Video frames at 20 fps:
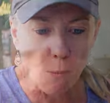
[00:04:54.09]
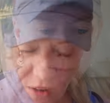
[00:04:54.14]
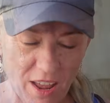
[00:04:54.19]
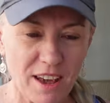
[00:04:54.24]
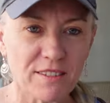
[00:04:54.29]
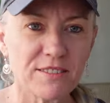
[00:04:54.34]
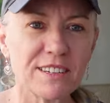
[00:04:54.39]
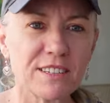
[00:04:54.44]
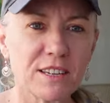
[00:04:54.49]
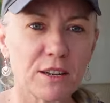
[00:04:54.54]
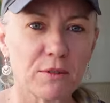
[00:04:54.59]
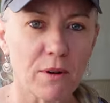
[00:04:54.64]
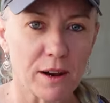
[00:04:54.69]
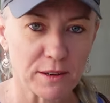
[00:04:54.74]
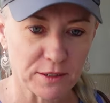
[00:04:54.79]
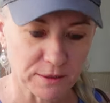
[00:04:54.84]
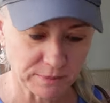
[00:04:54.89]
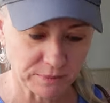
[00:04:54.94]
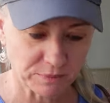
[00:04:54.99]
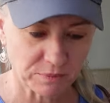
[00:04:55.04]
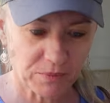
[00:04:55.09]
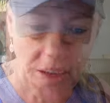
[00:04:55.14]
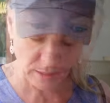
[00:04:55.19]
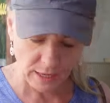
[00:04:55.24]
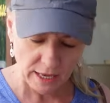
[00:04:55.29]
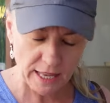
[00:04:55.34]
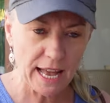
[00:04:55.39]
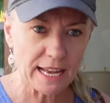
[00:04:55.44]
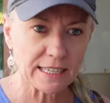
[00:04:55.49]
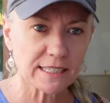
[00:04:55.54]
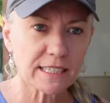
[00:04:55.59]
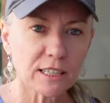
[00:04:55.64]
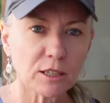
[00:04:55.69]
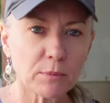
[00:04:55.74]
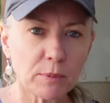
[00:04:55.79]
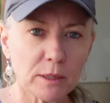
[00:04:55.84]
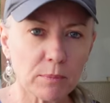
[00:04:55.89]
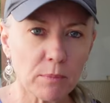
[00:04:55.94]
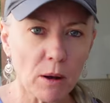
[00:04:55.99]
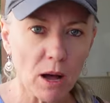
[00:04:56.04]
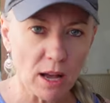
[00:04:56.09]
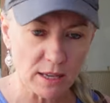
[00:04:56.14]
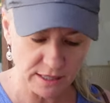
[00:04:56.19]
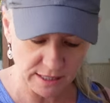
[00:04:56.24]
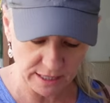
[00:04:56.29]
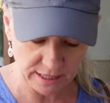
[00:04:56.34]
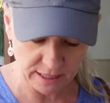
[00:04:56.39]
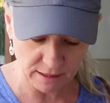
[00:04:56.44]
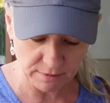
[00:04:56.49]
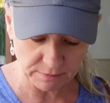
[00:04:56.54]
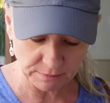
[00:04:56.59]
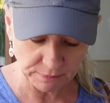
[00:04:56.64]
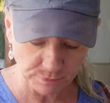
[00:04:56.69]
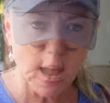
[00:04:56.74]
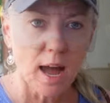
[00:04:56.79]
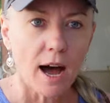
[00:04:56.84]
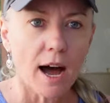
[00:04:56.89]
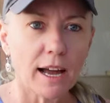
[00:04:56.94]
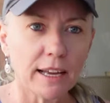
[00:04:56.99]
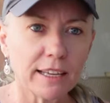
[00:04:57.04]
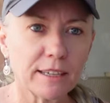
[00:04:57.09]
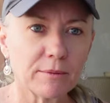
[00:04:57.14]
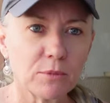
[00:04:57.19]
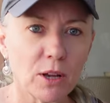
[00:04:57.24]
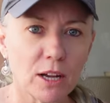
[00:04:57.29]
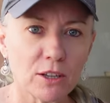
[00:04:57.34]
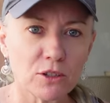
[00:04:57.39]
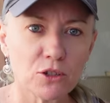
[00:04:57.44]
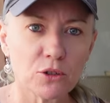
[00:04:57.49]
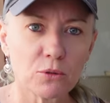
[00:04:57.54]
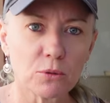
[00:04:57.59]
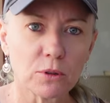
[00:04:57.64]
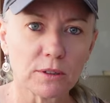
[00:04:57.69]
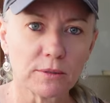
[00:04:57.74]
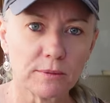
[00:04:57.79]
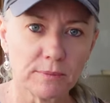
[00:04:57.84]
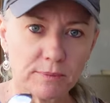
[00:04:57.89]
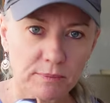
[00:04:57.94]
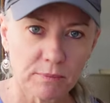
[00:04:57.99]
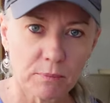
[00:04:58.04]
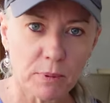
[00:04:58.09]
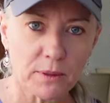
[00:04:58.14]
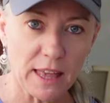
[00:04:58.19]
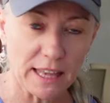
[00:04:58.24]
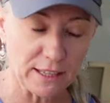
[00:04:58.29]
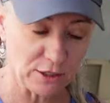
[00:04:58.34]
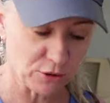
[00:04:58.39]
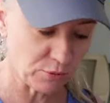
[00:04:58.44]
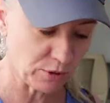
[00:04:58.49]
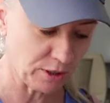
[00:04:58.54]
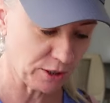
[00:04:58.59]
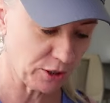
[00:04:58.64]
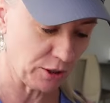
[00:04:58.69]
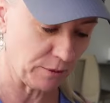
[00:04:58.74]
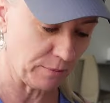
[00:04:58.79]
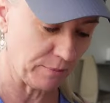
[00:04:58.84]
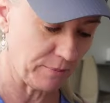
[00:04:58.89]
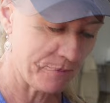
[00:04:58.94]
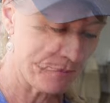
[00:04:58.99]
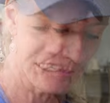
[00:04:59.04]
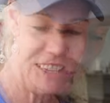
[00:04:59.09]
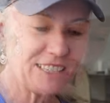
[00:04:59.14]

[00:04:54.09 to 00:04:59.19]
That tastes like rice. It has a little bit of pasta in it. I am not sure, but that is really good.